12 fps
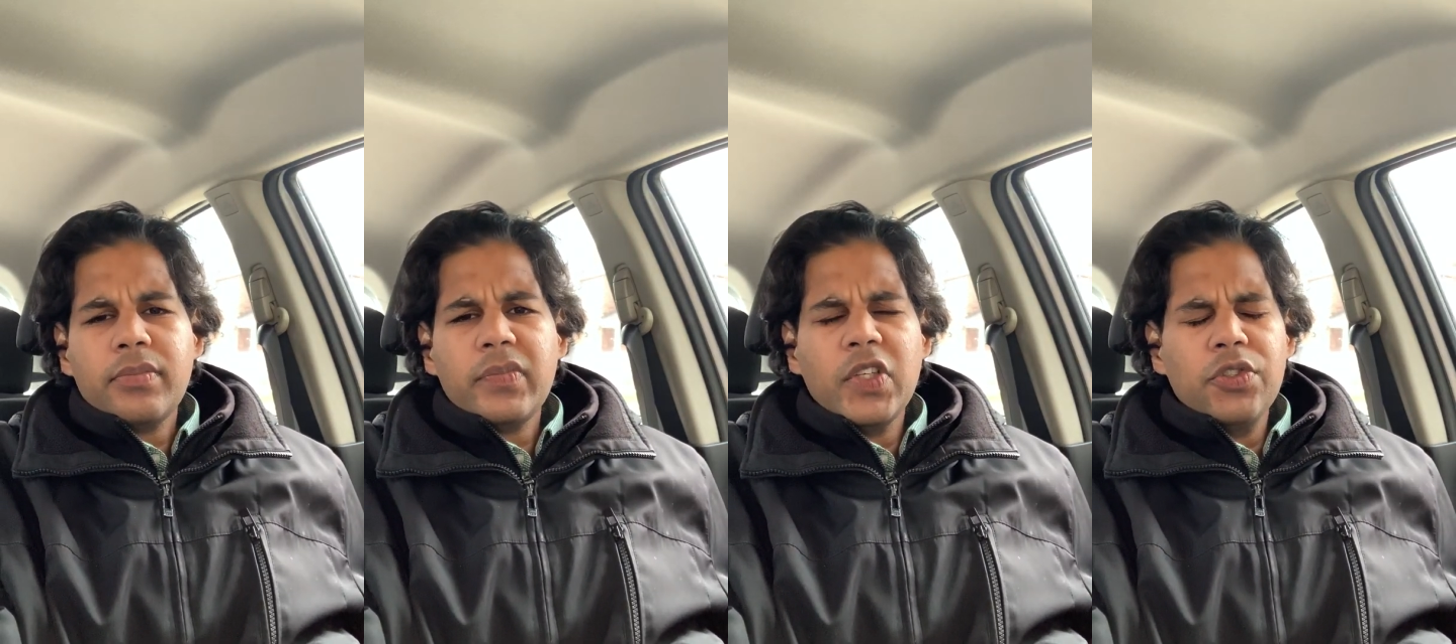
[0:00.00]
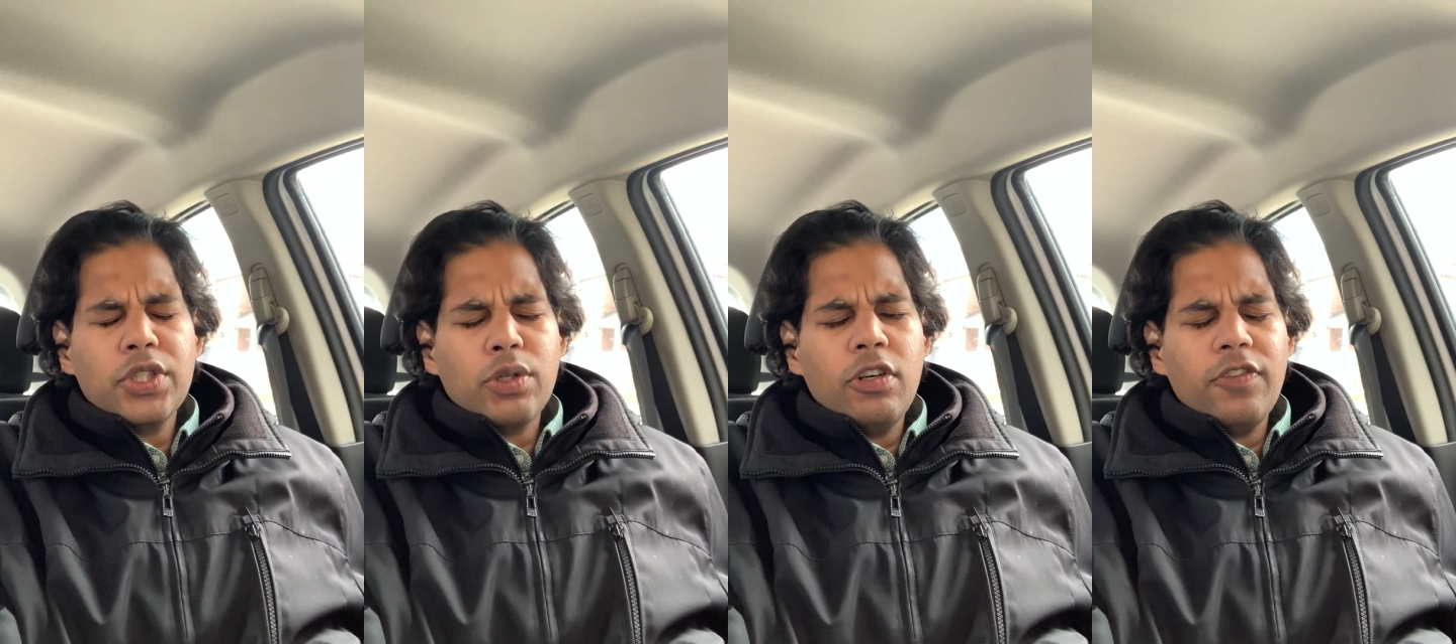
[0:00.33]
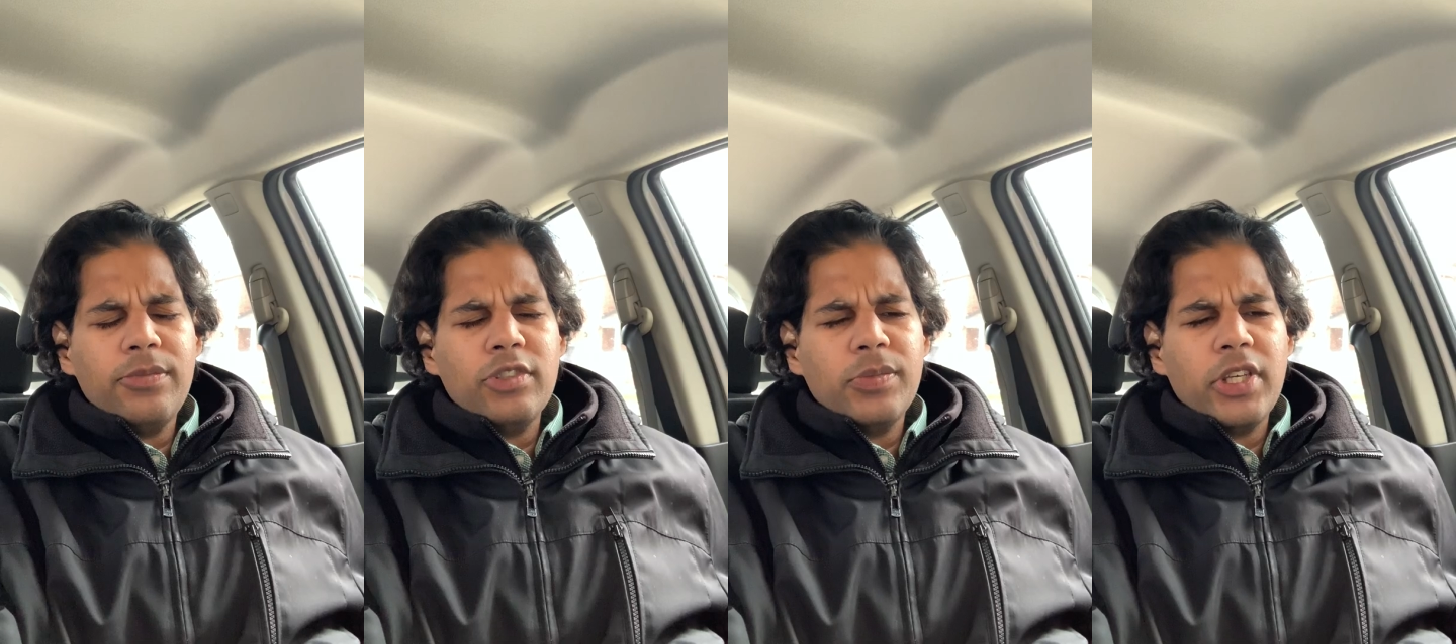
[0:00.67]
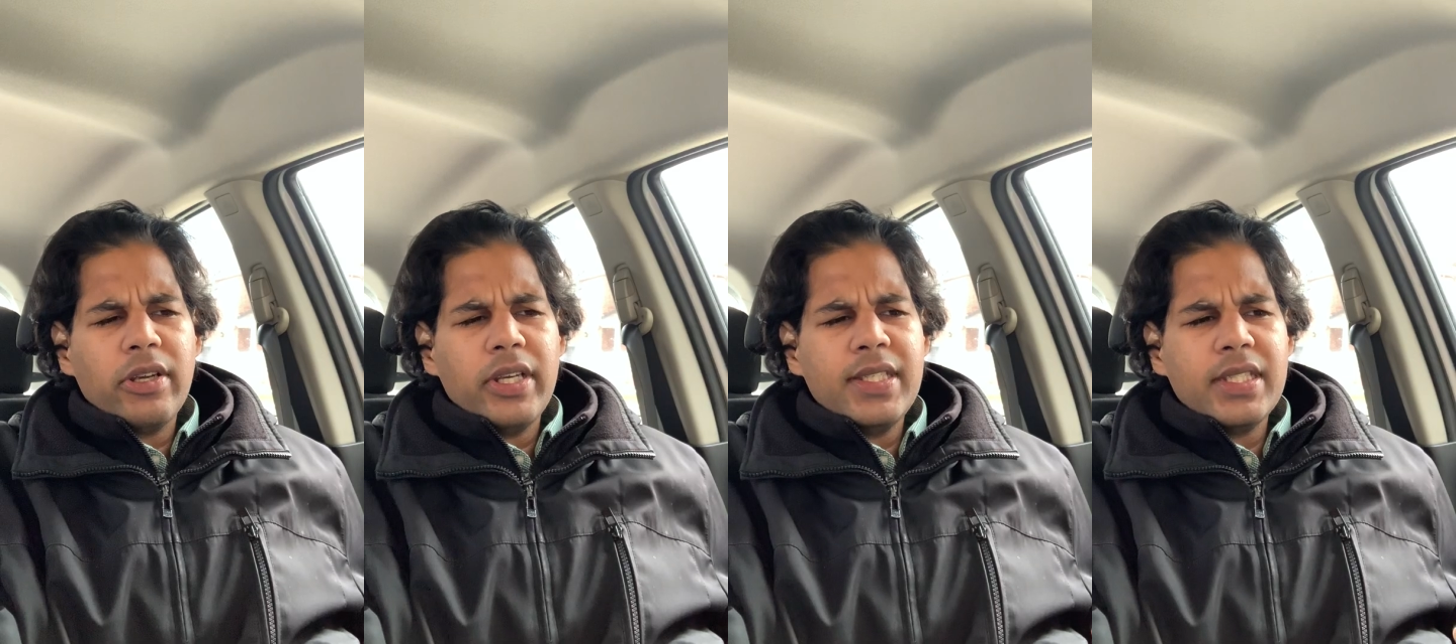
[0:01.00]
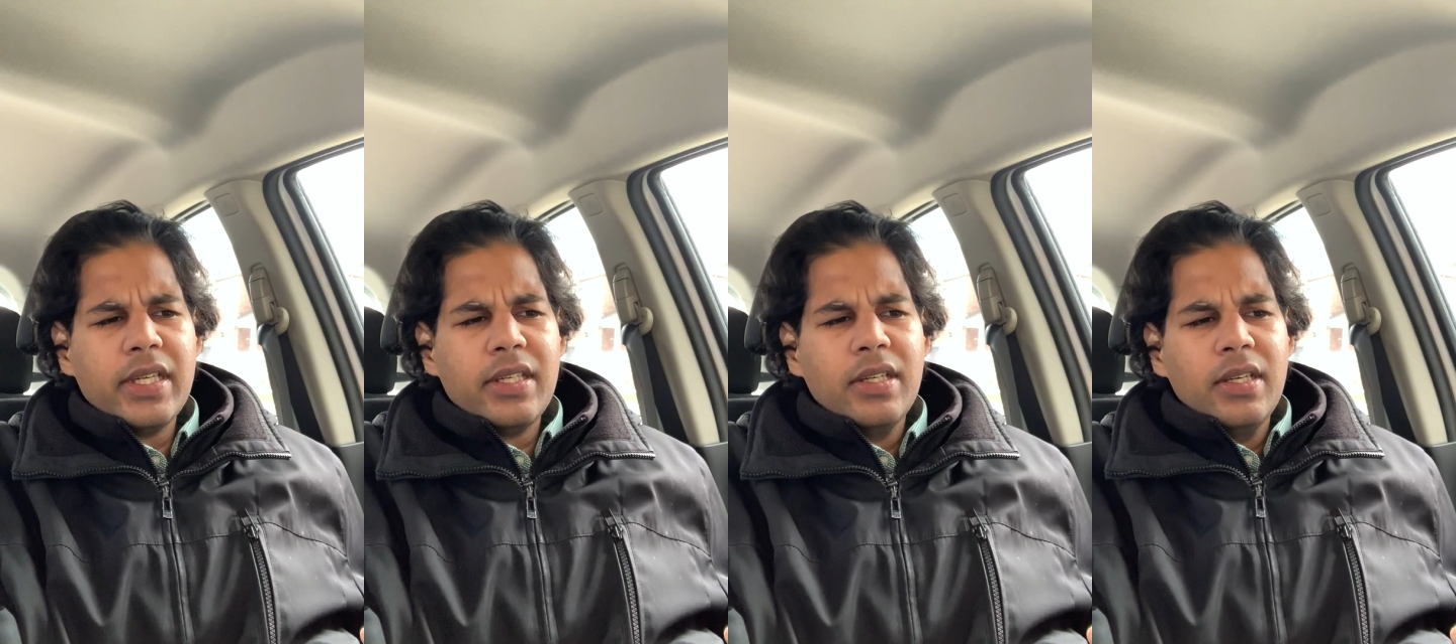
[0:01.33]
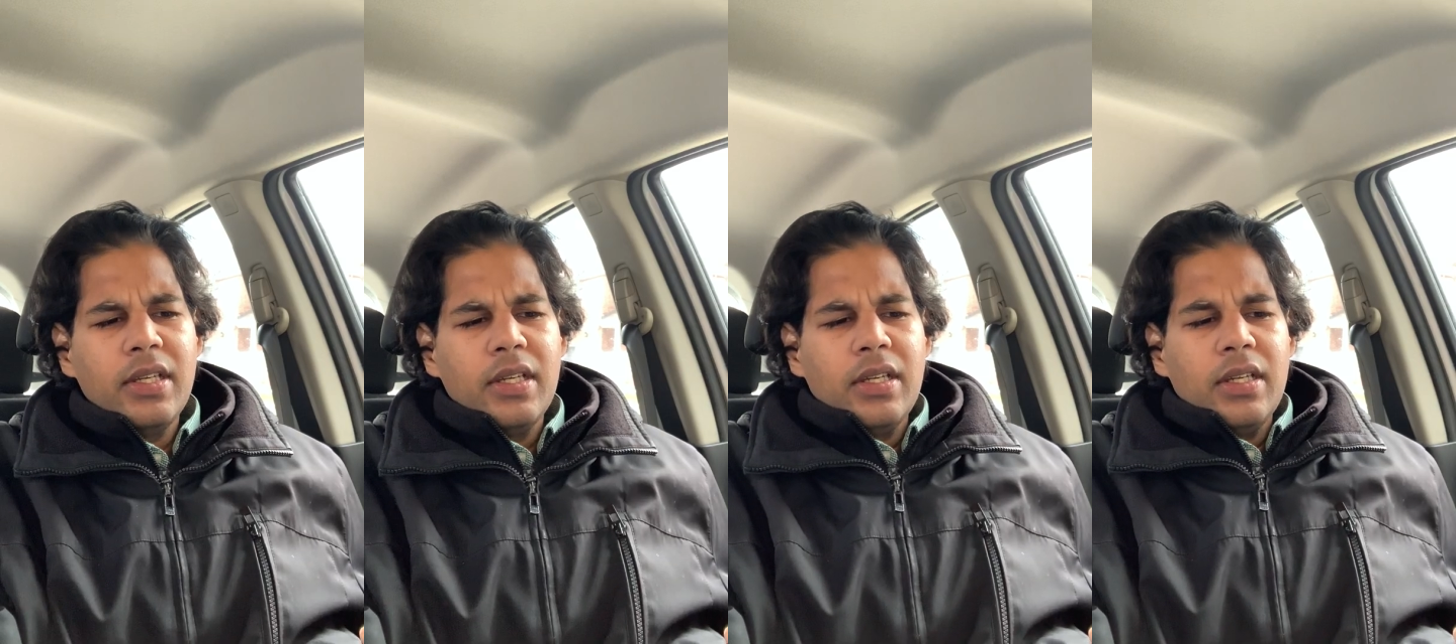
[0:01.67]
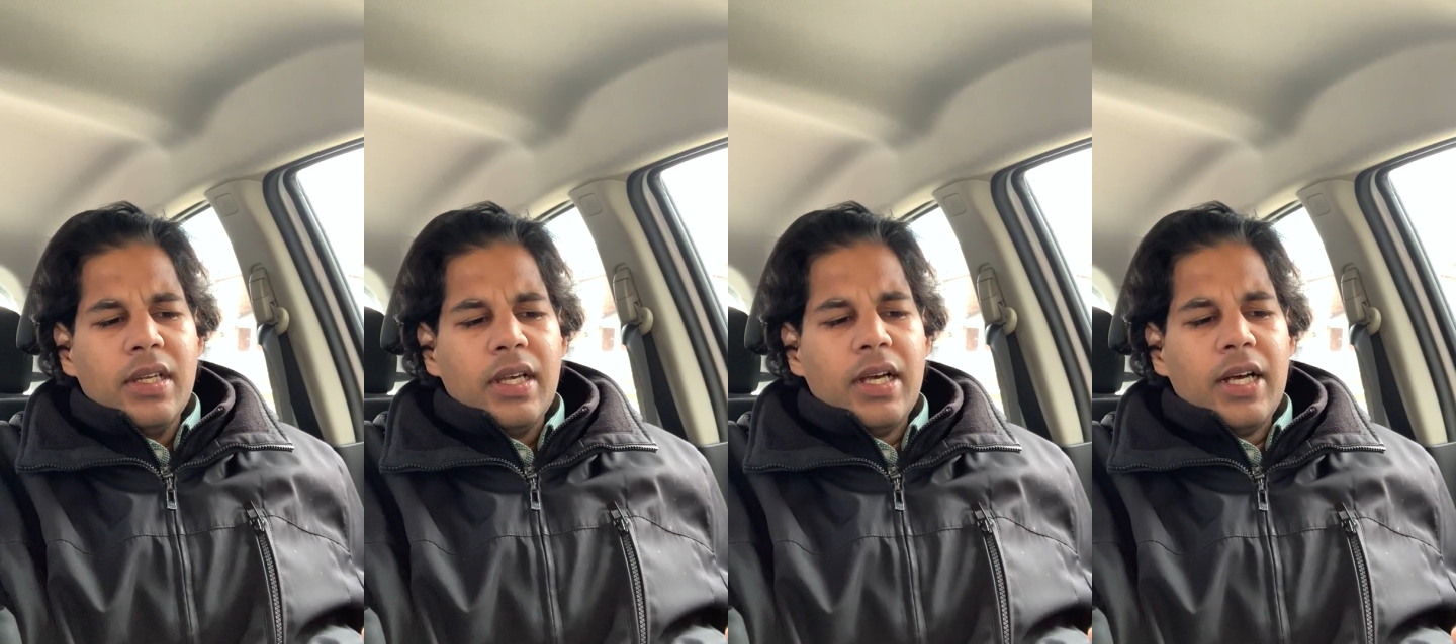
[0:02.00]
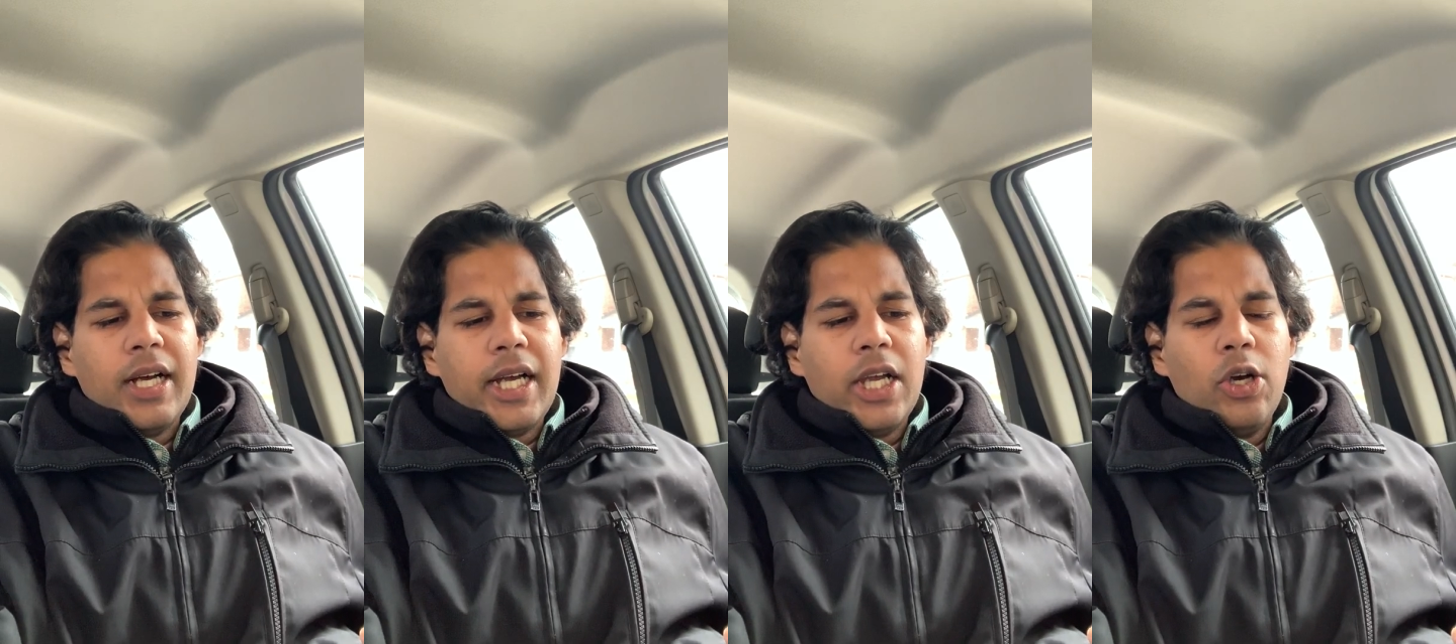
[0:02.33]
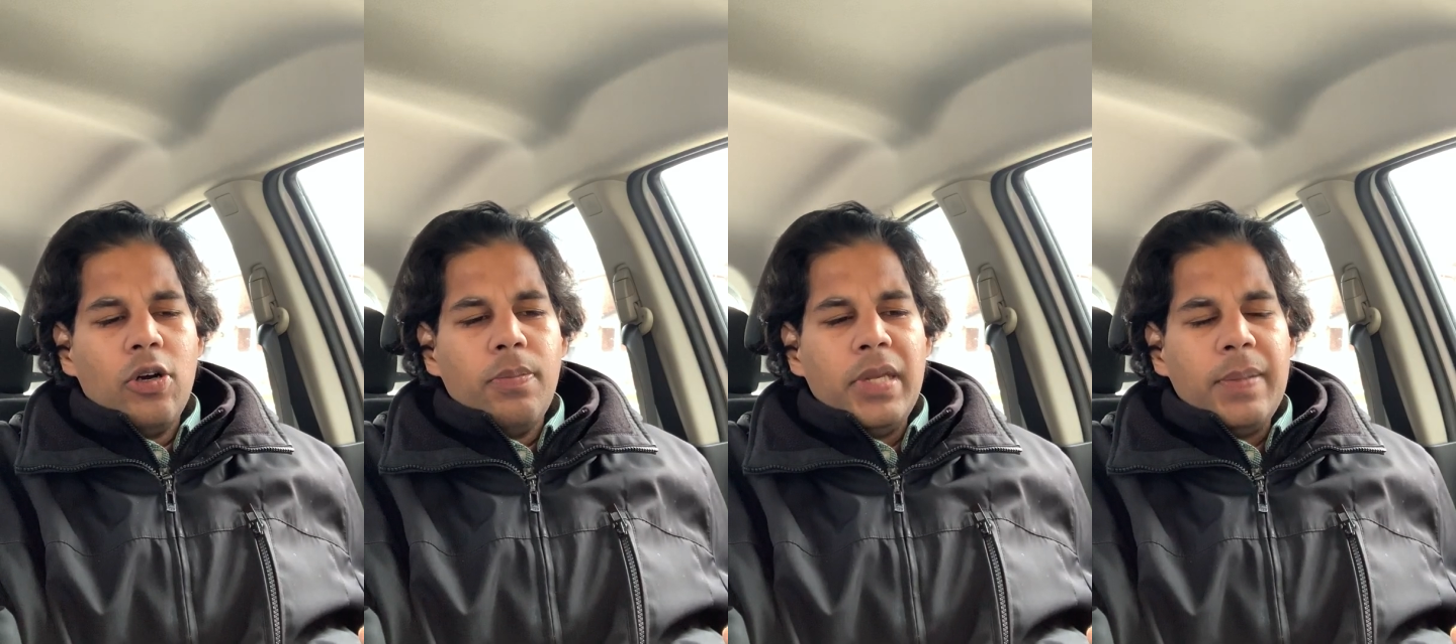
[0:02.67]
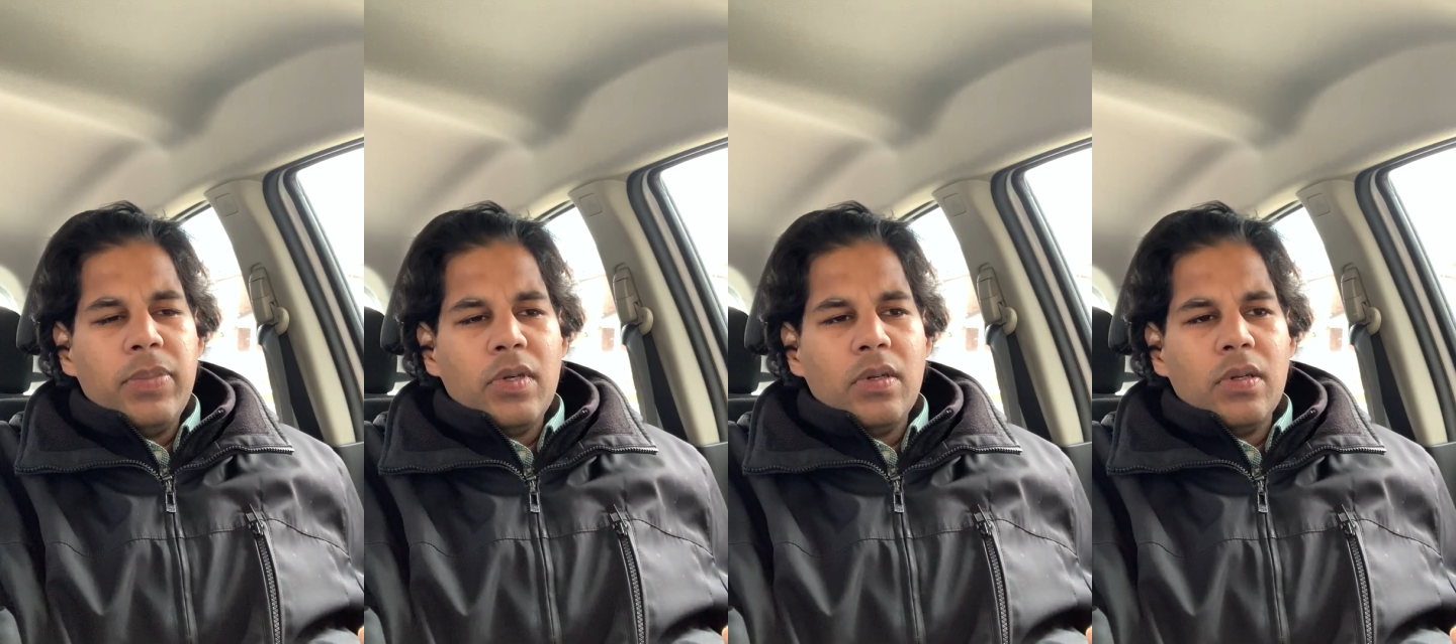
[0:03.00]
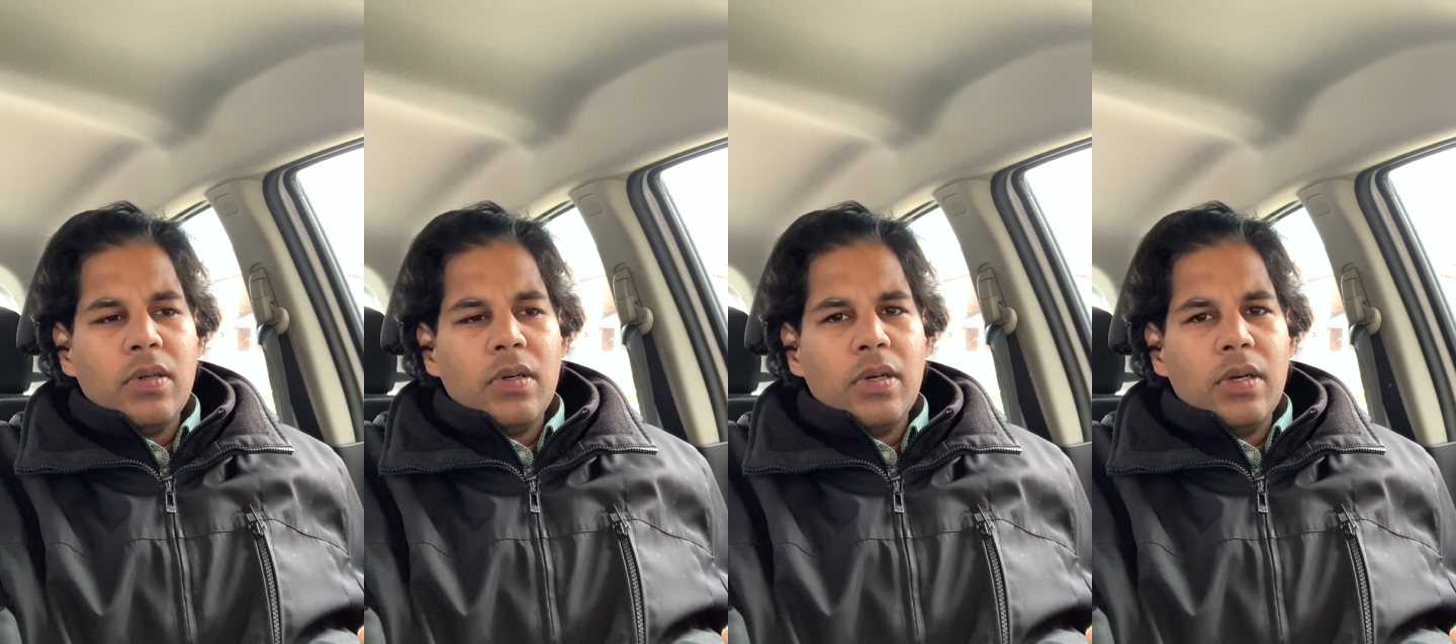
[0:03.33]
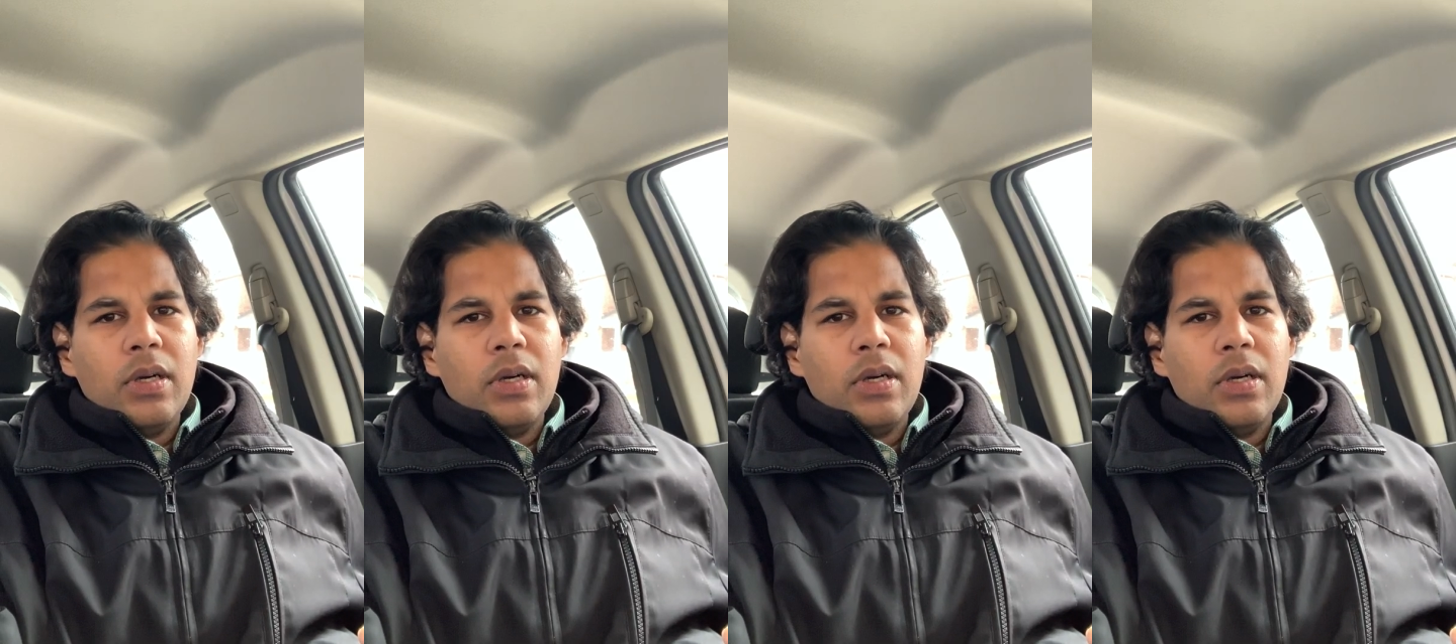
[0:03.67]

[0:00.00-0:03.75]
There's a quote from Jim Carrey. He said, "I hope people